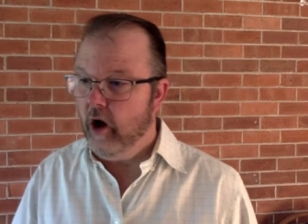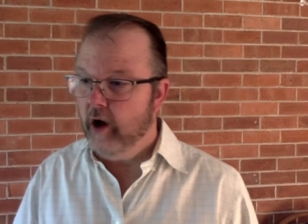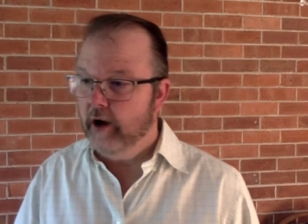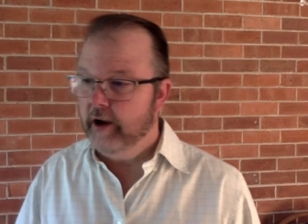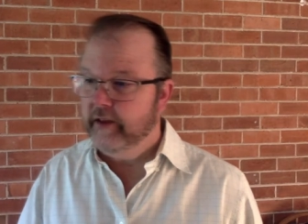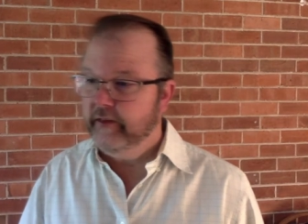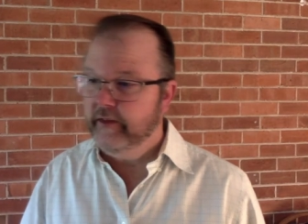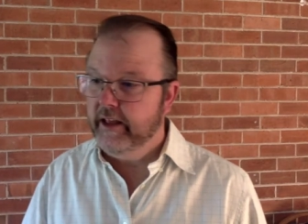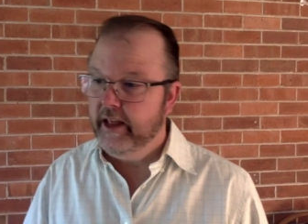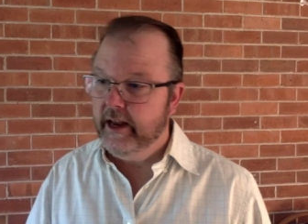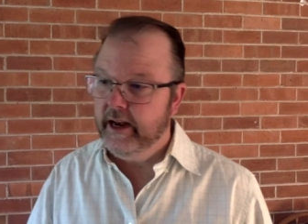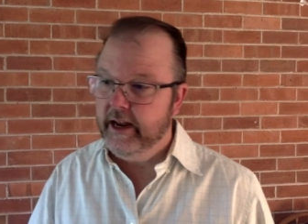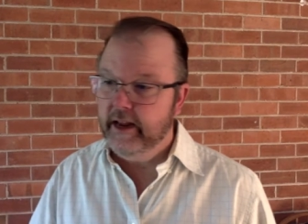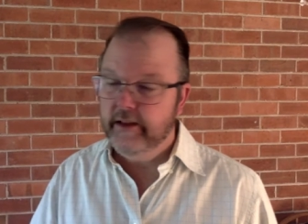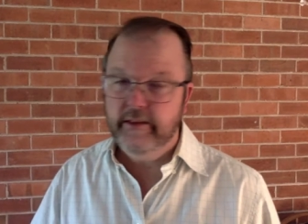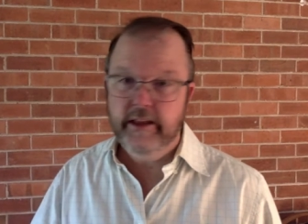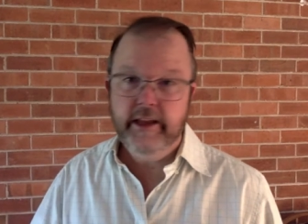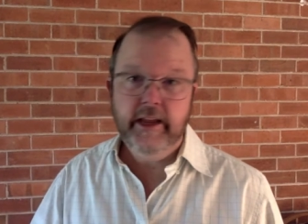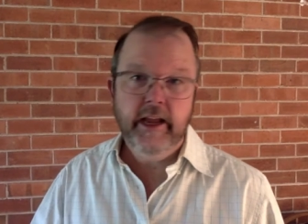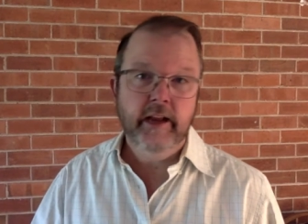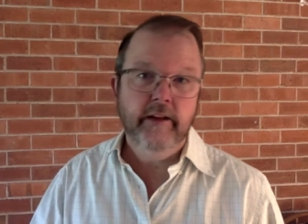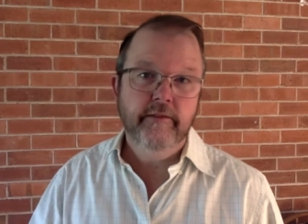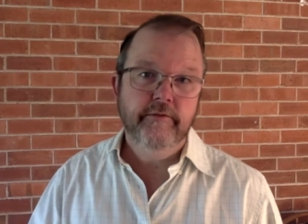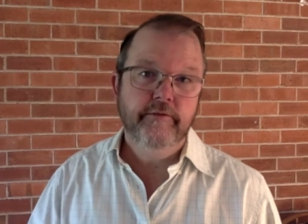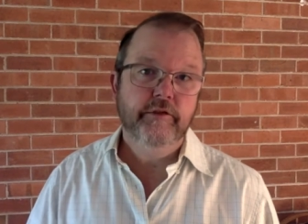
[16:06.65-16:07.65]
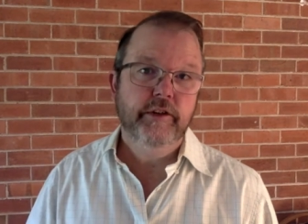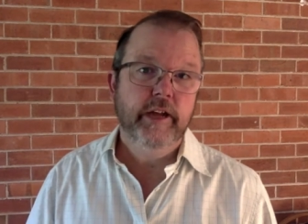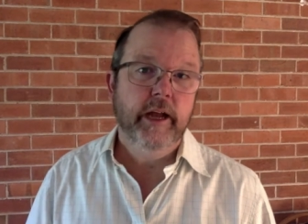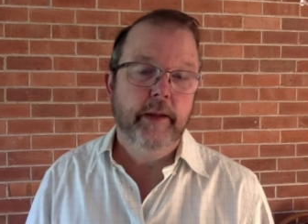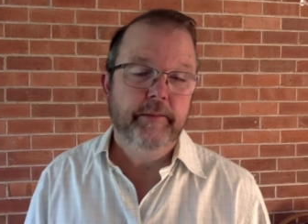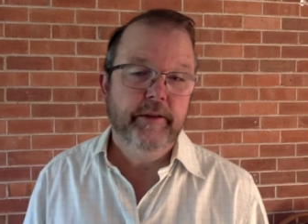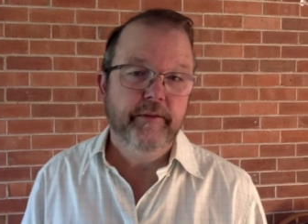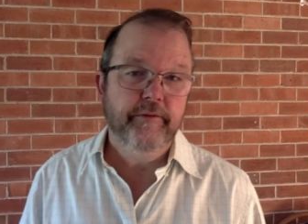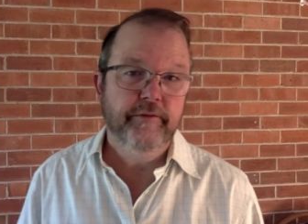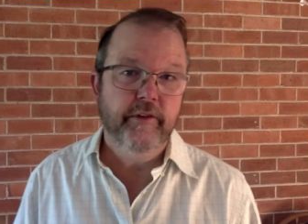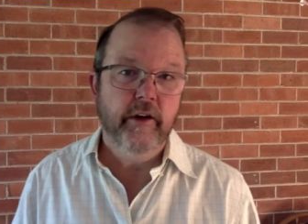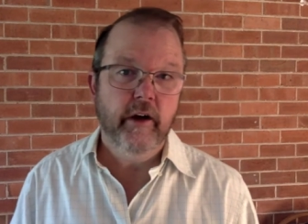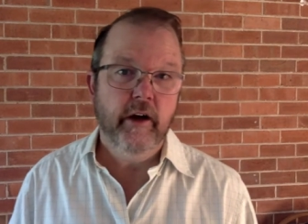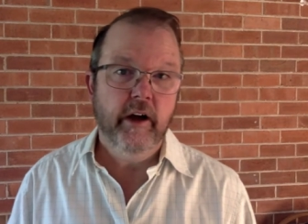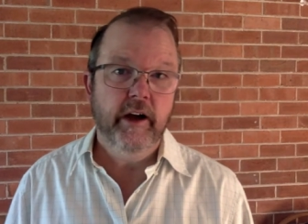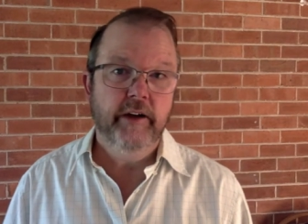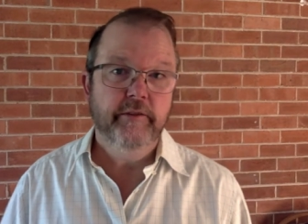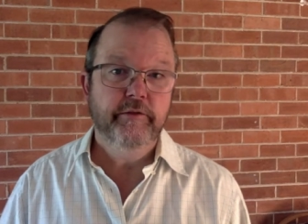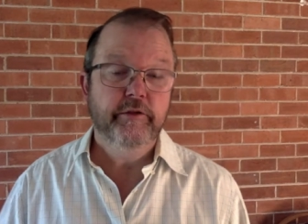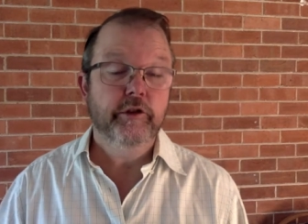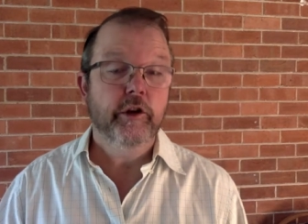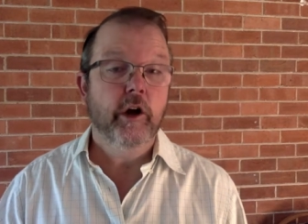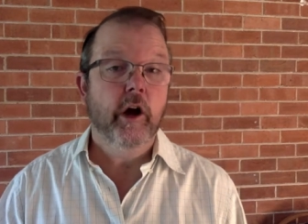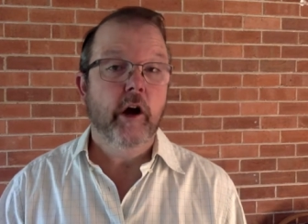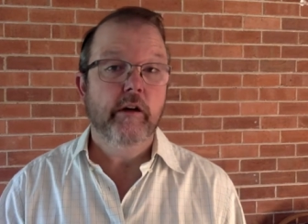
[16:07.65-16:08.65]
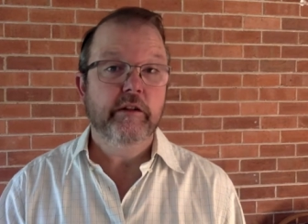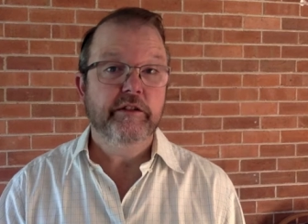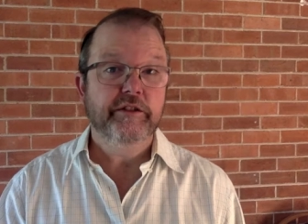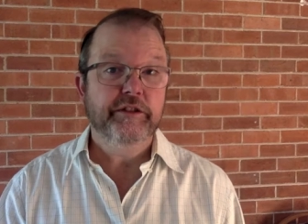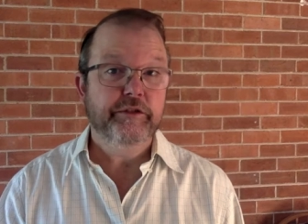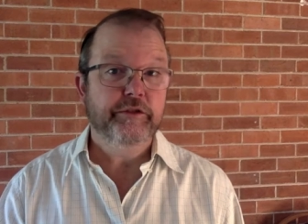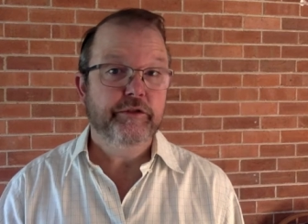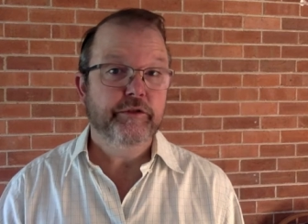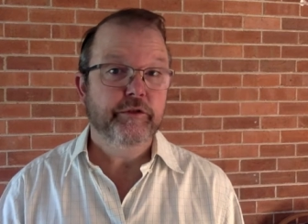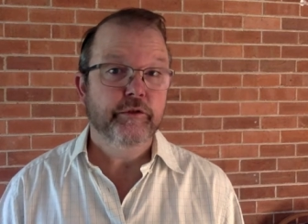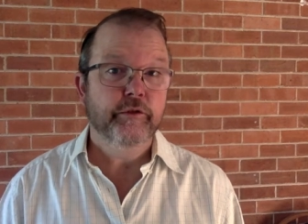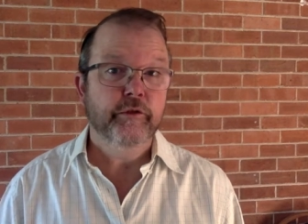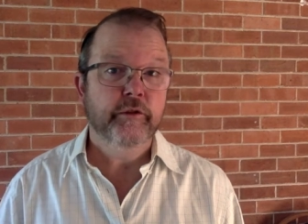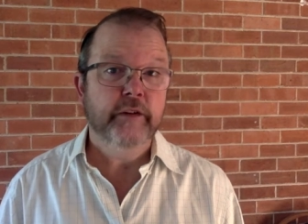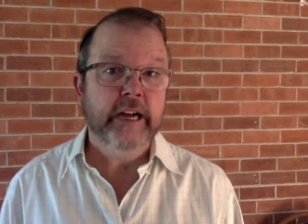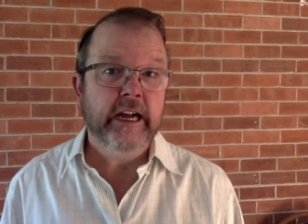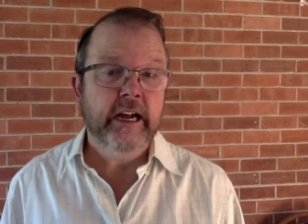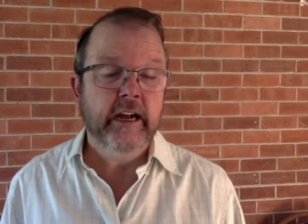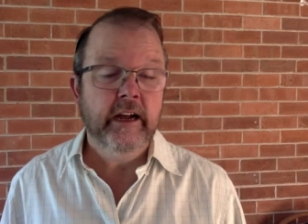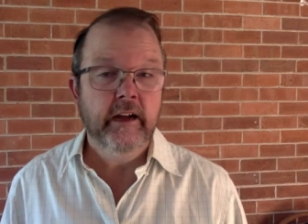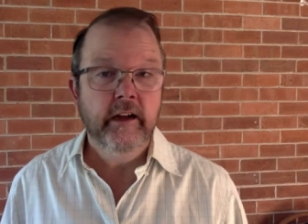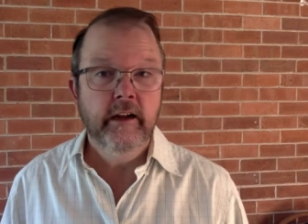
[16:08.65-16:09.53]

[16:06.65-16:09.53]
And then at the end of chapter 5, Jairus' daughter,